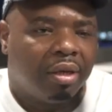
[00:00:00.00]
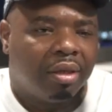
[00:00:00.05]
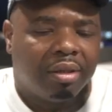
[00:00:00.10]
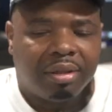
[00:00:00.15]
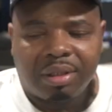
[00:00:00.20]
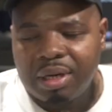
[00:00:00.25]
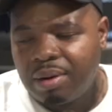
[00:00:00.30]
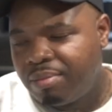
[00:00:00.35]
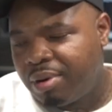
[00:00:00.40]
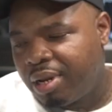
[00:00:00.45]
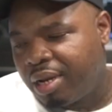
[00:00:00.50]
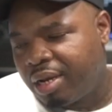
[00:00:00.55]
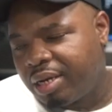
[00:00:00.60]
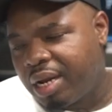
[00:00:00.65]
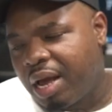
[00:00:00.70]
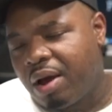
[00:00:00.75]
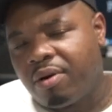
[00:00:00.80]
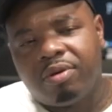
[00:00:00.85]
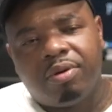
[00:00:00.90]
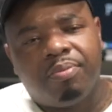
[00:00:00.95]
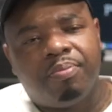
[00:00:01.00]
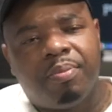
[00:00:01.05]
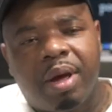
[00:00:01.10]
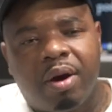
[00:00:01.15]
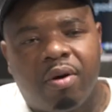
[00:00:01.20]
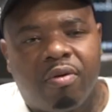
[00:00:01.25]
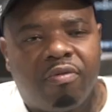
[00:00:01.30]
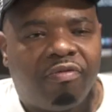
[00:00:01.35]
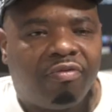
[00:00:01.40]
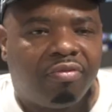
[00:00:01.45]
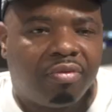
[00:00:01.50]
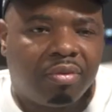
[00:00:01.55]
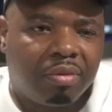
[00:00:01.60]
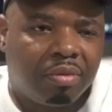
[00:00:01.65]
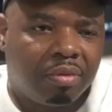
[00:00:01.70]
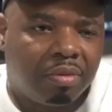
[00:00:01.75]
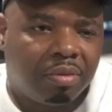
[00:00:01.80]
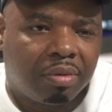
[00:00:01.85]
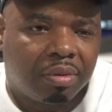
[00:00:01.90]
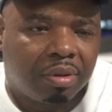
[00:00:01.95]
Some niggas out the mouth,
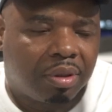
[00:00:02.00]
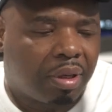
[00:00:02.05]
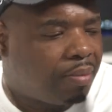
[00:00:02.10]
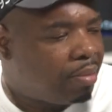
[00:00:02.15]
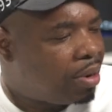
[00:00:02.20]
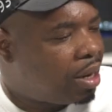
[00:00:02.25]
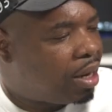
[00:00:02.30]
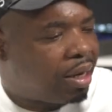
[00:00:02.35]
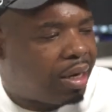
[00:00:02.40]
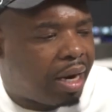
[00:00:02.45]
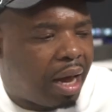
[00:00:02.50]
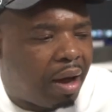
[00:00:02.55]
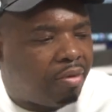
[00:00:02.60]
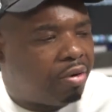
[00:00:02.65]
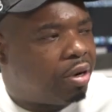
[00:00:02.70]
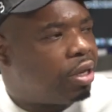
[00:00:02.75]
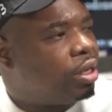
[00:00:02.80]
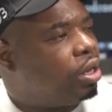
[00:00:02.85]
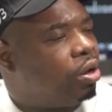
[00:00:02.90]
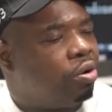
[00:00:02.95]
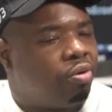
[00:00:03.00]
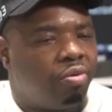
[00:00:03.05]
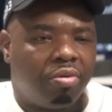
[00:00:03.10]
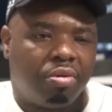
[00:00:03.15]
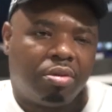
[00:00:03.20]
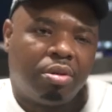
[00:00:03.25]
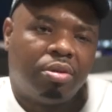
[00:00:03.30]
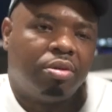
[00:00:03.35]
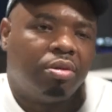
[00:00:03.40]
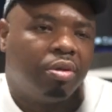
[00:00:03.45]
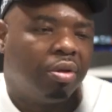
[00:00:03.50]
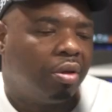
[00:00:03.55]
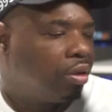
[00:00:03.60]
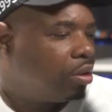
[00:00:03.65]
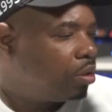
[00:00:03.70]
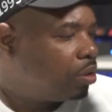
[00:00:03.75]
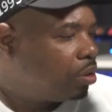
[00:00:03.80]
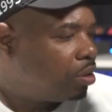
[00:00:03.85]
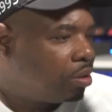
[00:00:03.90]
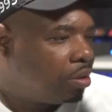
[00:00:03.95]
some niggas out the yoke.
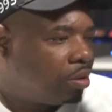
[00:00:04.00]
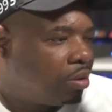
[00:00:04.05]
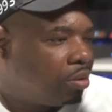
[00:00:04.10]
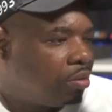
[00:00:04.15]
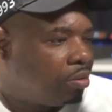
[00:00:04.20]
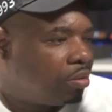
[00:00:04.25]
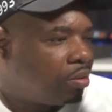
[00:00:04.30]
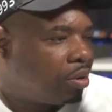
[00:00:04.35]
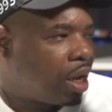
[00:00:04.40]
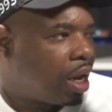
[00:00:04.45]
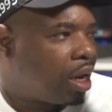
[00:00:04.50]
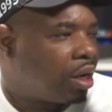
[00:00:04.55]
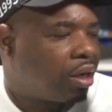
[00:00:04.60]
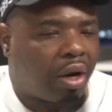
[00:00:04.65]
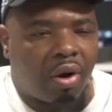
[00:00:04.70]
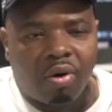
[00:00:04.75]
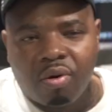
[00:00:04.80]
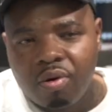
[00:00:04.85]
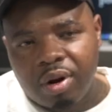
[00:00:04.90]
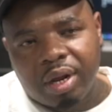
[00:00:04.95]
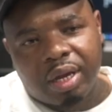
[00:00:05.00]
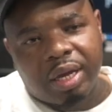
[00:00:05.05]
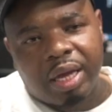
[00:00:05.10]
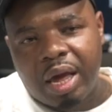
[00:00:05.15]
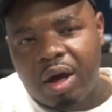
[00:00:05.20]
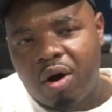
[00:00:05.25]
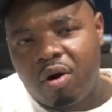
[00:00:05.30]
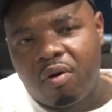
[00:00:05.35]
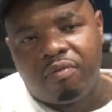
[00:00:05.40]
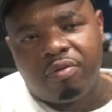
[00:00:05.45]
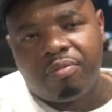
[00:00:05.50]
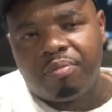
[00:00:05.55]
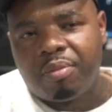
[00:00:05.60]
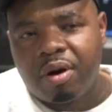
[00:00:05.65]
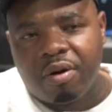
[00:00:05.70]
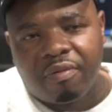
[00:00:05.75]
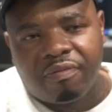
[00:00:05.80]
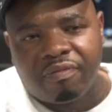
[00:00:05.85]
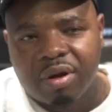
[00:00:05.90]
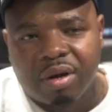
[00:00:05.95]
I third and Galvez,
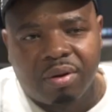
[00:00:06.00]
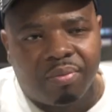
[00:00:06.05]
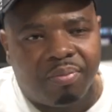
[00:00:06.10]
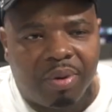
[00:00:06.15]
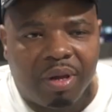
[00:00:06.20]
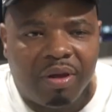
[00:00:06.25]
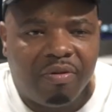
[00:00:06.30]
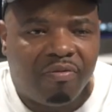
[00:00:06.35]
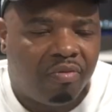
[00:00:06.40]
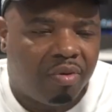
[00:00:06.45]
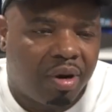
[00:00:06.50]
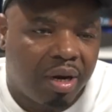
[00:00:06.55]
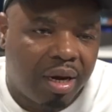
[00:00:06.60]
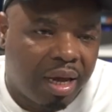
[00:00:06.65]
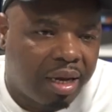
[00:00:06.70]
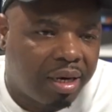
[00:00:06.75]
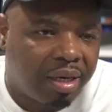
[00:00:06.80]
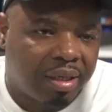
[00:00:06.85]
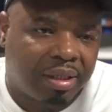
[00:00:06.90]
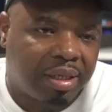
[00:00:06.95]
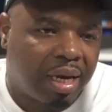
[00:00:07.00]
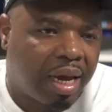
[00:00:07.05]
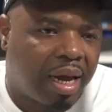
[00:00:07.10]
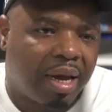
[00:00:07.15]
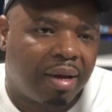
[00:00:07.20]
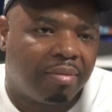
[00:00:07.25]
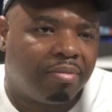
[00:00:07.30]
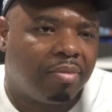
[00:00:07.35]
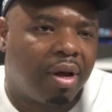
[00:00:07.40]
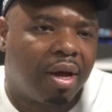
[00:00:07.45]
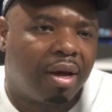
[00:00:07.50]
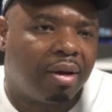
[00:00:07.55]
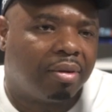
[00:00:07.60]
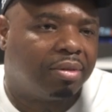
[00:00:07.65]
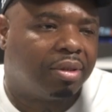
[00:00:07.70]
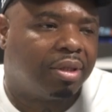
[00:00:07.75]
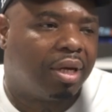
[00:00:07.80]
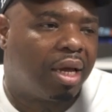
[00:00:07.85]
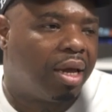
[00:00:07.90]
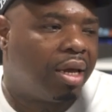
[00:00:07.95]
motherfucker, beef with at the time, you know what I'm
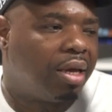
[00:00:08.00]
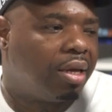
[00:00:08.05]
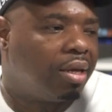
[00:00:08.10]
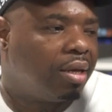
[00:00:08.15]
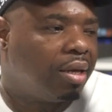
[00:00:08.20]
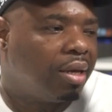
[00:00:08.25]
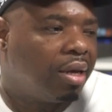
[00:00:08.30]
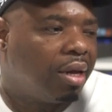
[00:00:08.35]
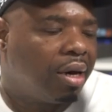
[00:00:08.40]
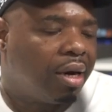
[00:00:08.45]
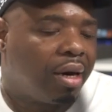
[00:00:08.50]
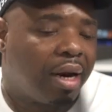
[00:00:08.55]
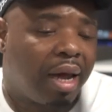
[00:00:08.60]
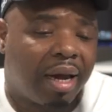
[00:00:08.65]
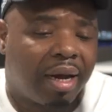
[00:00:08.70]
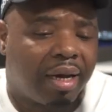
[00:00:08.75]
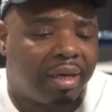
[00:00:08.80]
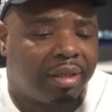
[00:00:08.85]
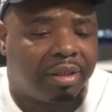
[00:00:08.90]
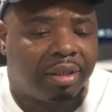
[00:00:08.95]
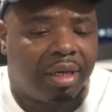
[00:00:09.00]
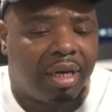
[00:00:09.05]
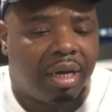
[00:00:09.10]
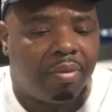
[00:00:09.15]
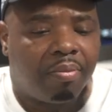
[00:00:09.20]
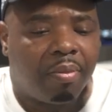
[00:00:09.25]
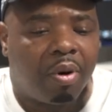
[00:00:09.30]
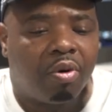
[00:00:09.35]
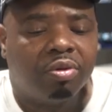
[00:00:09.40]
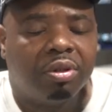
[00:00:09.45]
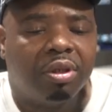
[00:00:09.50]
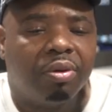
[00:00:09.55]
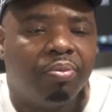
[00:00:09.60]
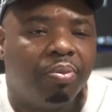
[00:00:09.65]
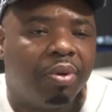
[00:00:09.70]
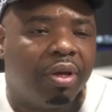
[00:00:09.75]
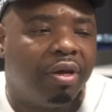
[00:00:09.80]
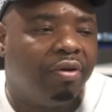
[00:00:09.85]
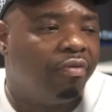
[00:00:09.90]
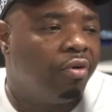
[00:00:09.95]
saying? Like I said, most of
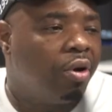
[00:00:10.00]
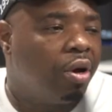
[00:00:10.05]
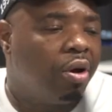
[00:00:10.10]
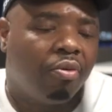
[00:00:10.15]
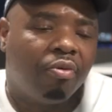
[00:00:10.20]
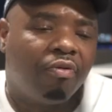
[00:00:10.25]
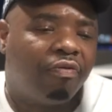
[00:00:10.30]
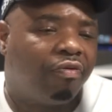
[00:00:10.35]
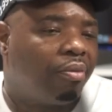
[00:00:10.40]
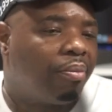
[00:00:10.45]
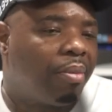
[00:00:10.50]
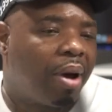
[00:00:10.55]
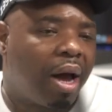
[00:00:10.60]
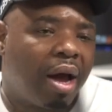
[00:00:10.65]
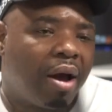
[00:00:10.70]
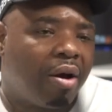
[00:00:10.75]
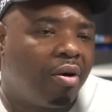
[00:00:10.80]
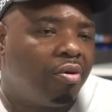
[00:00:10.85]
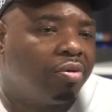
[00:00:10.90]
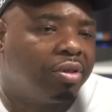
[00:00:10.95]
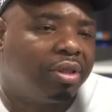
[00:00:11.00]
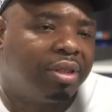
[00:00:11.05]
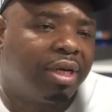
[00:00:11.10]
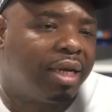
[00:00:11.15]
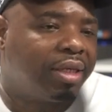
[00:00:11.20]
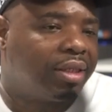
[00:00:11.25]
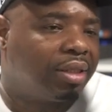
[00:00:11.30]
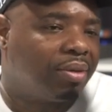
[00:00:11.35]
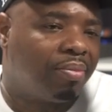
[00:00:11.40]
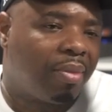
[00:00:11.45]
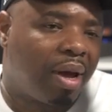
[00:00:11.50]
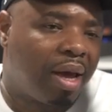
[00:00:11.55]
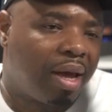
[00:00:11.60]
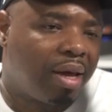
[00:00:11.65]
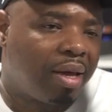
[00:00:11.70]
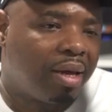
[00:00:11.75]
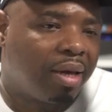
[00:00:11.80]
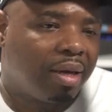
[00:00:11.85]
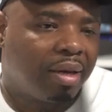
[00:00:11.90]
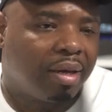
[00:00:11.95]
beef from my own section,
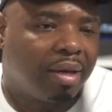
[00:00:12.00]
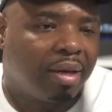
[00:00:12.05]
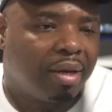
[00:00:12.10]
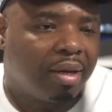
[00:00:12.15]
man.